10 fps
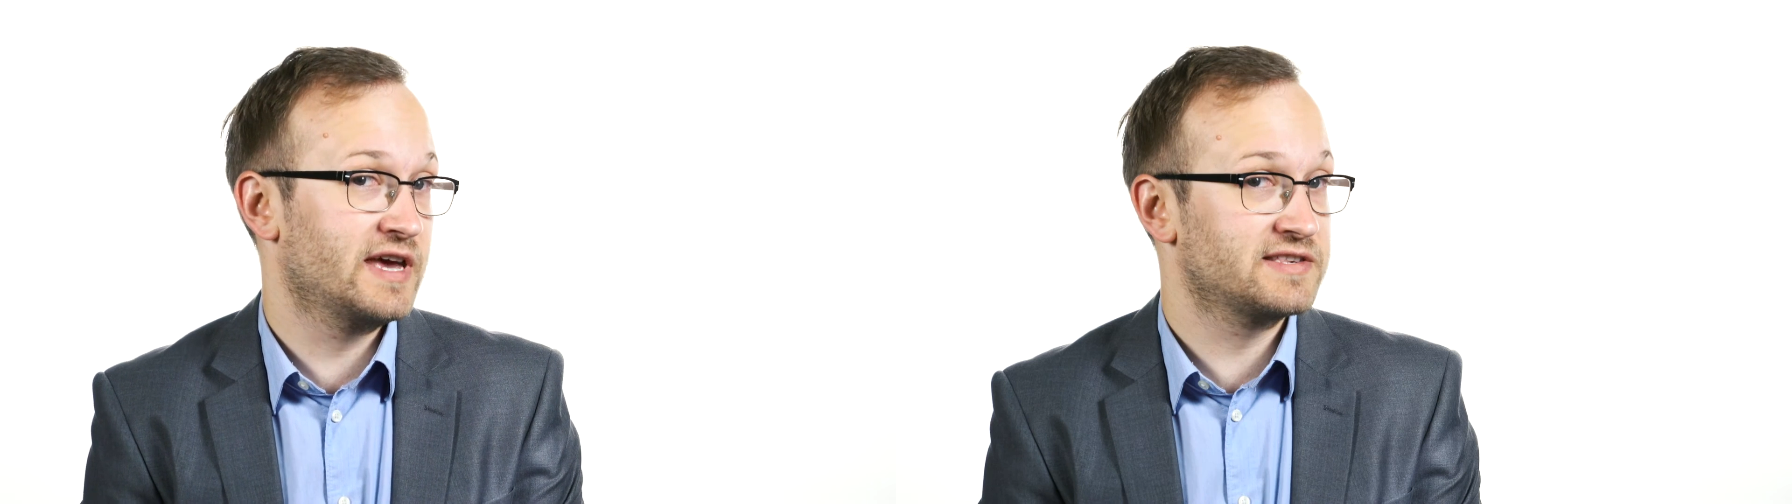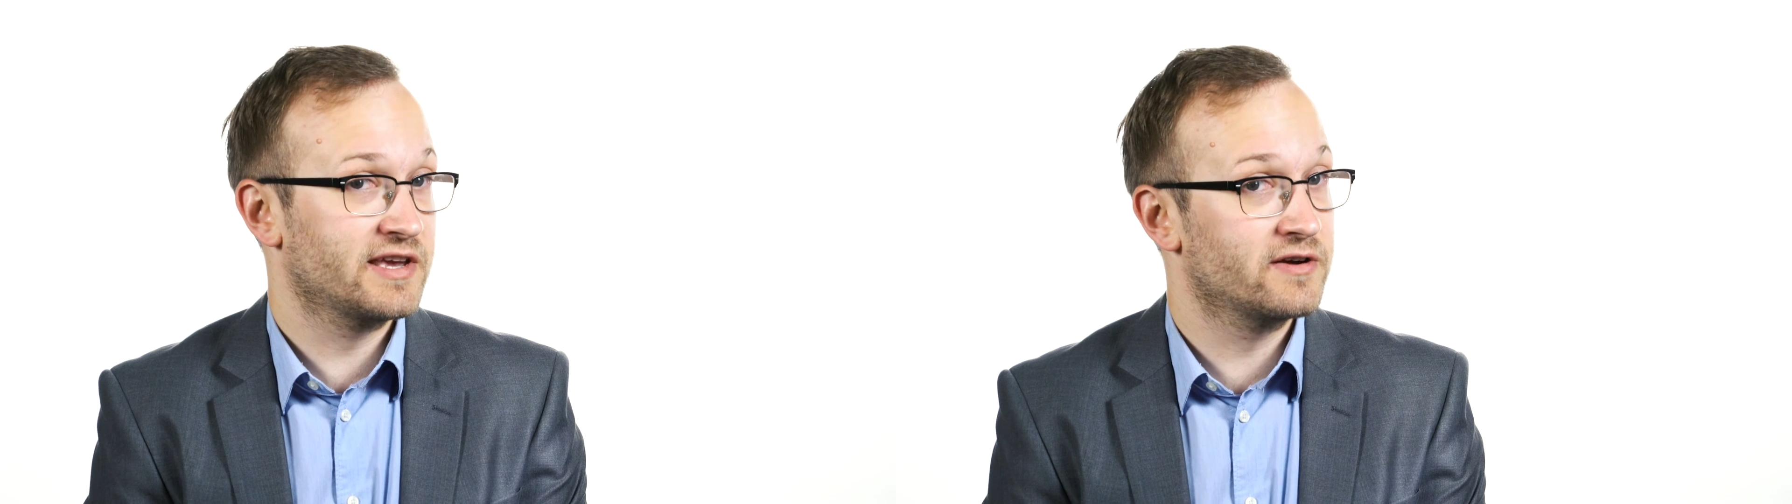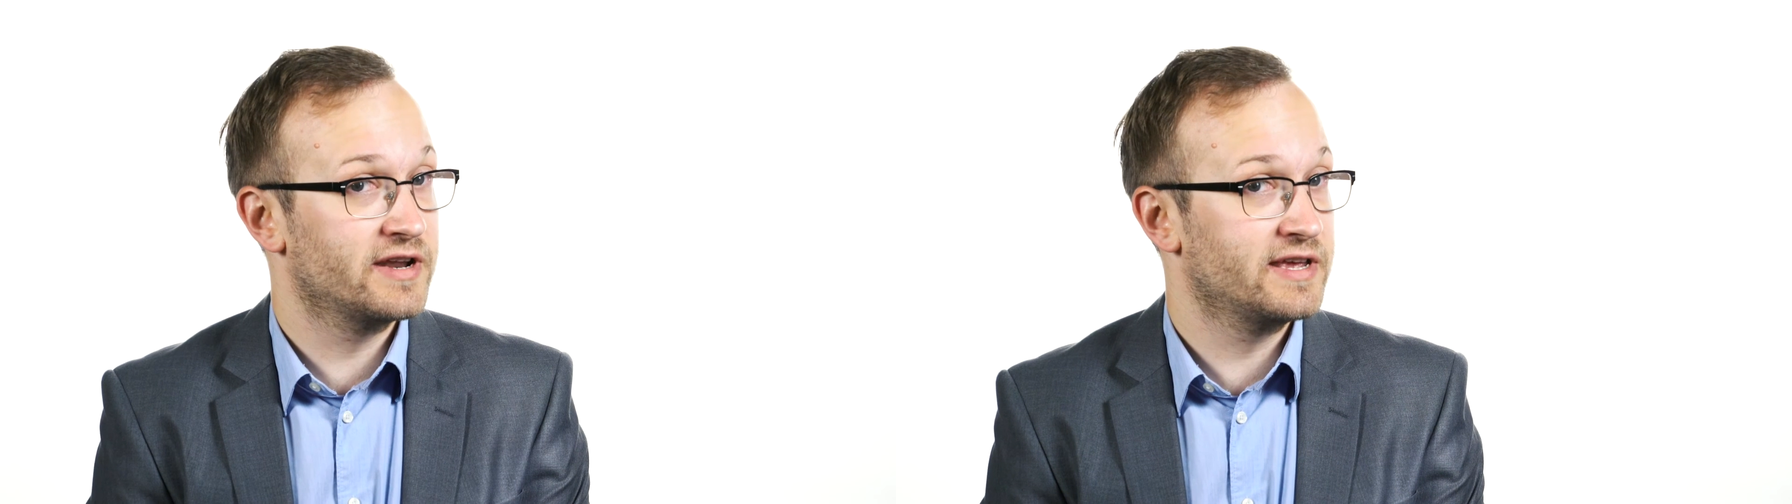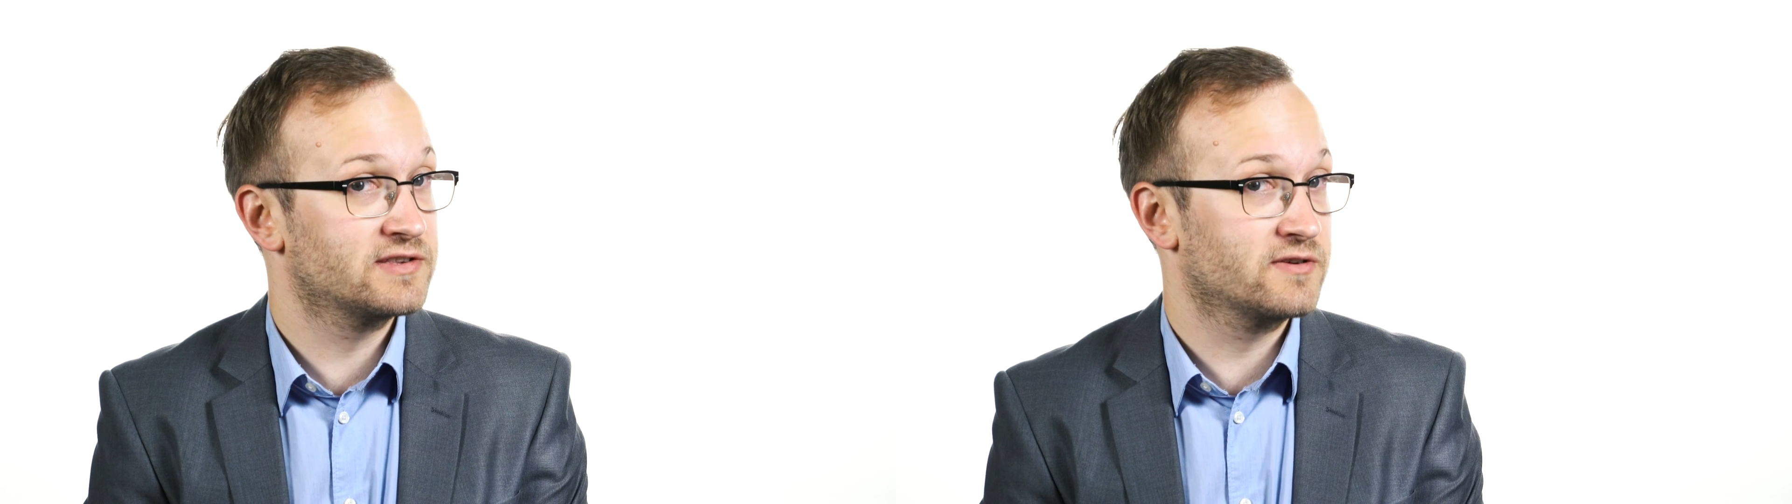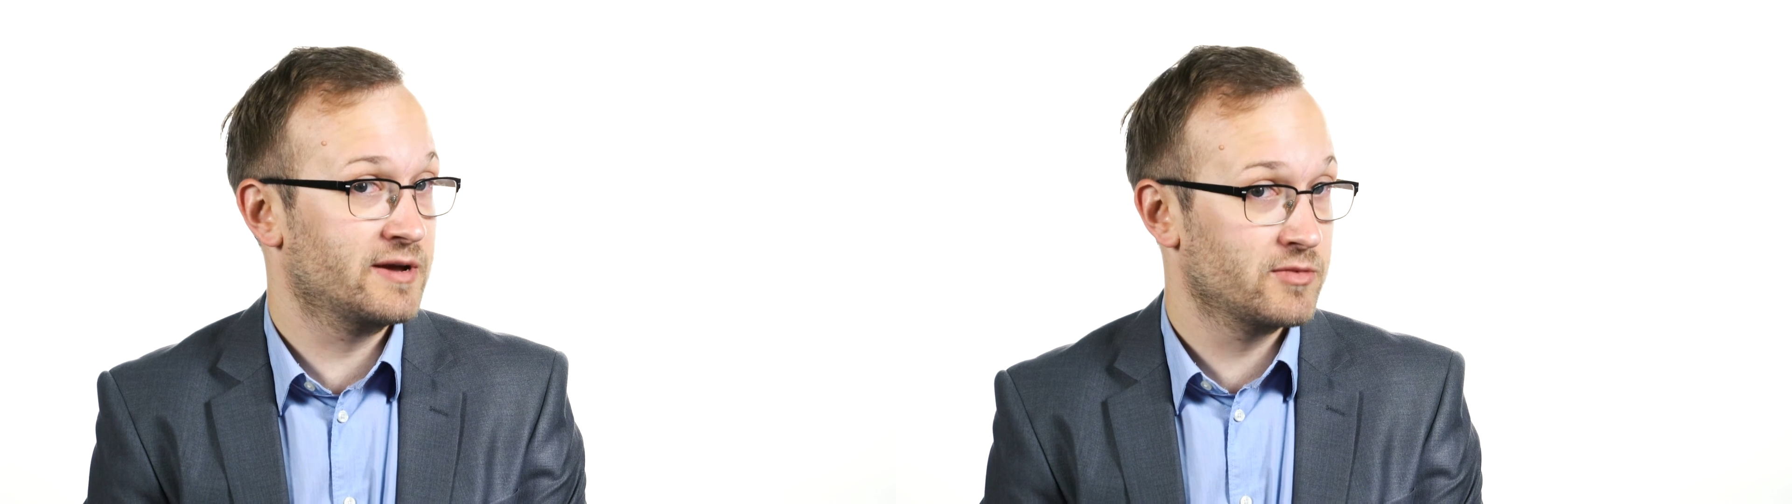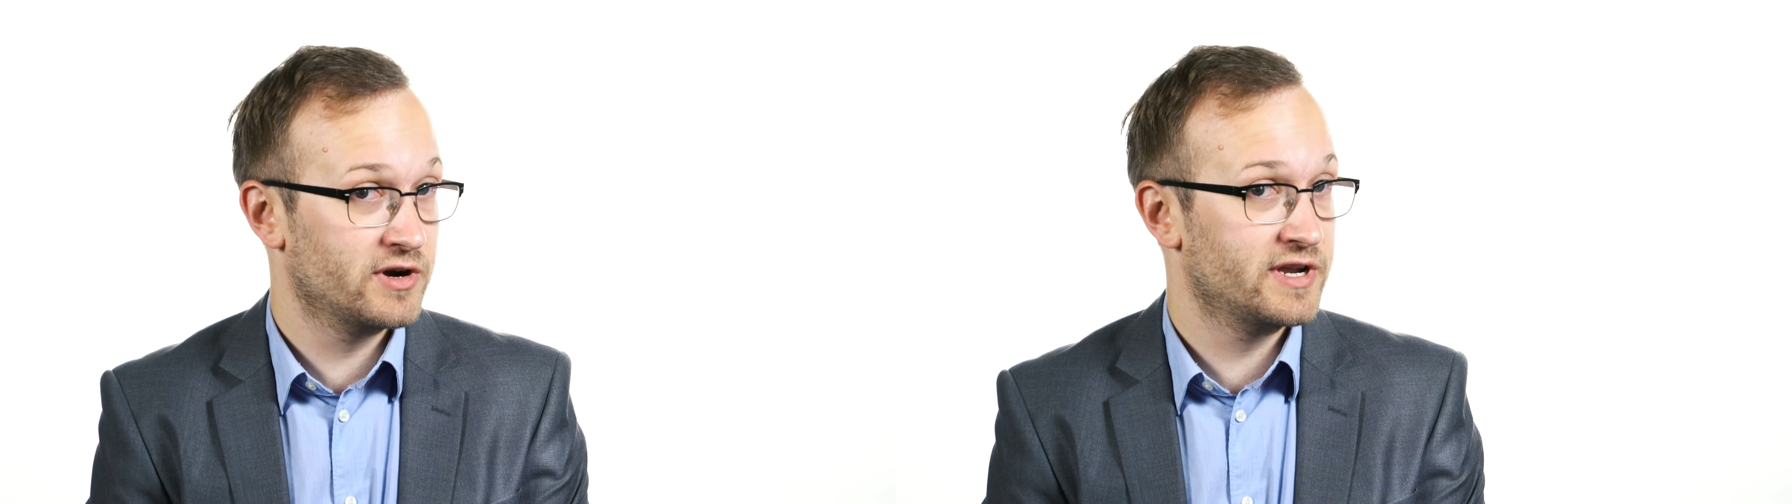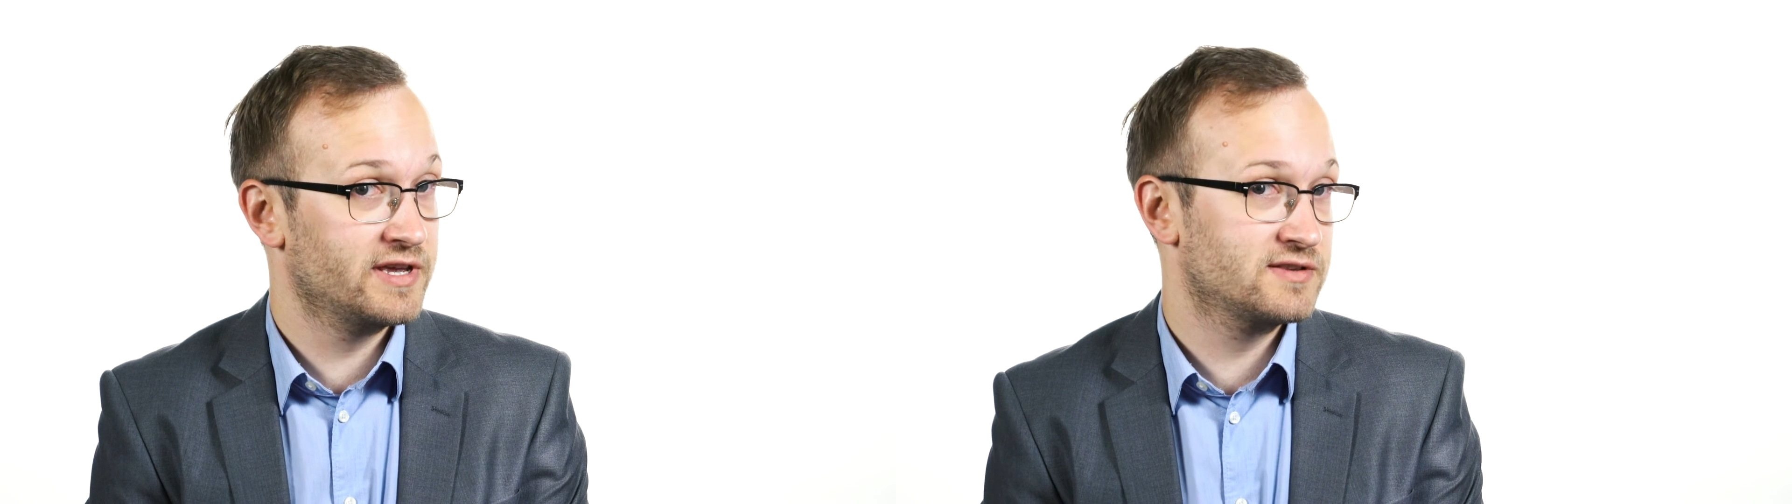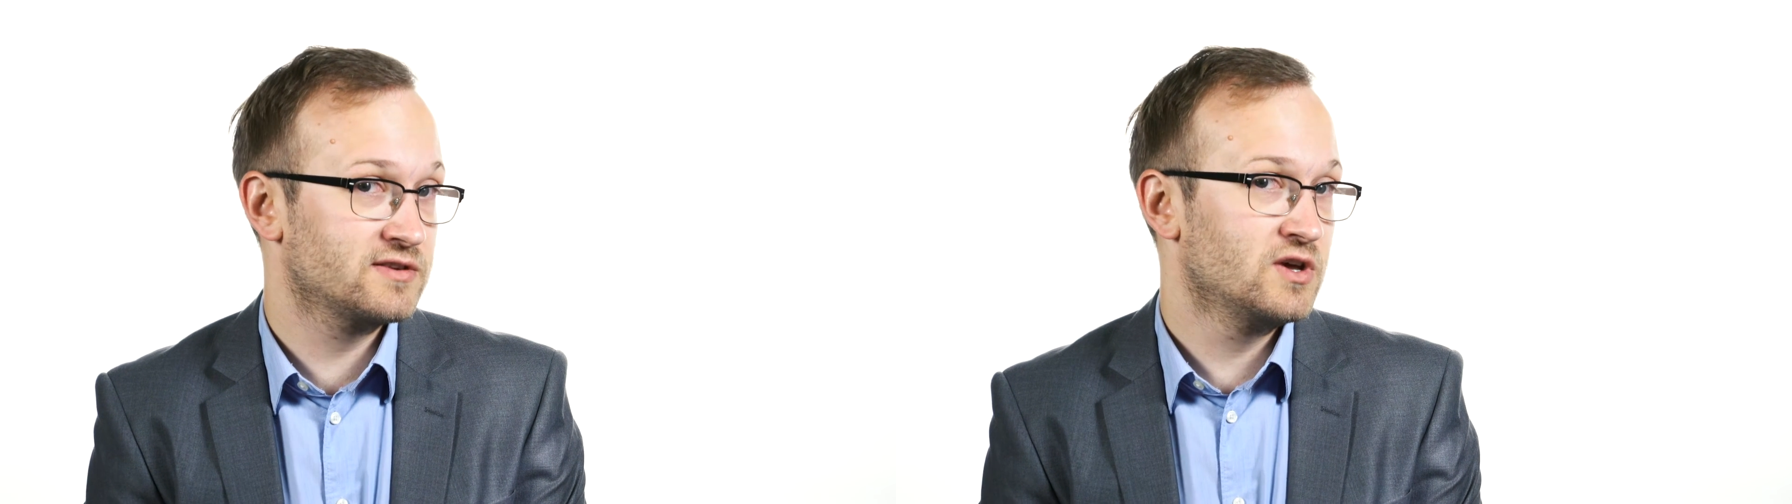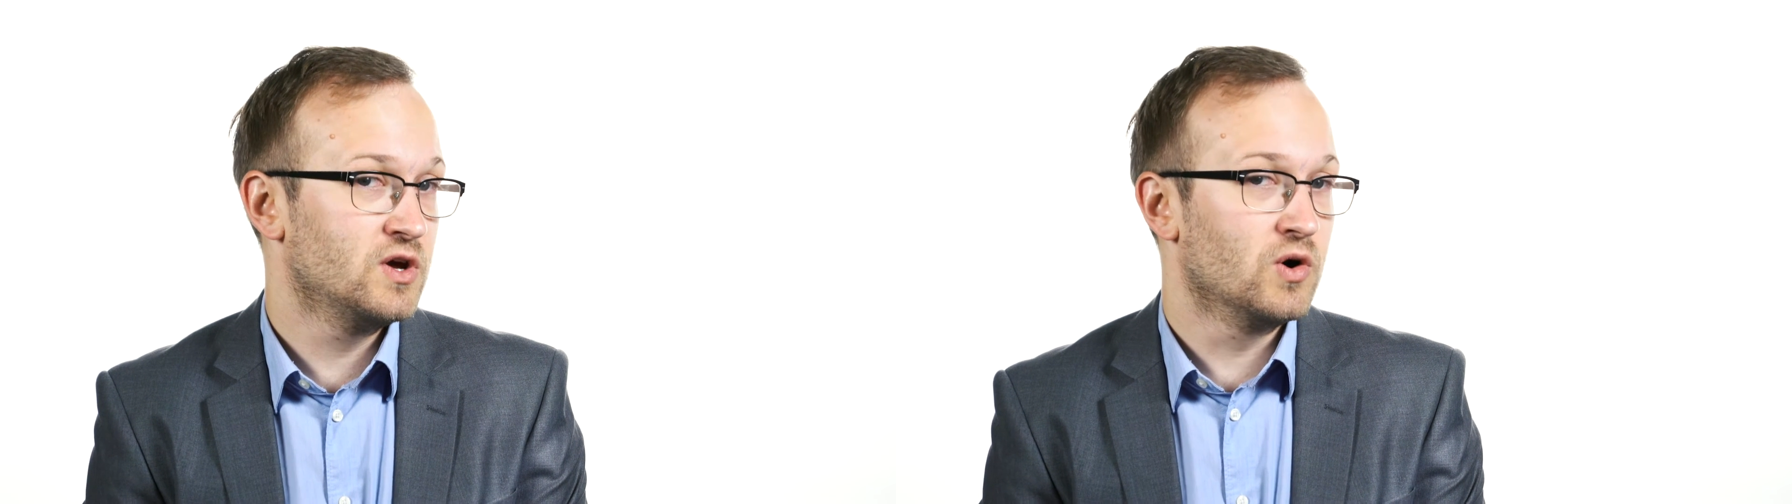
siRNAs or mRNAs,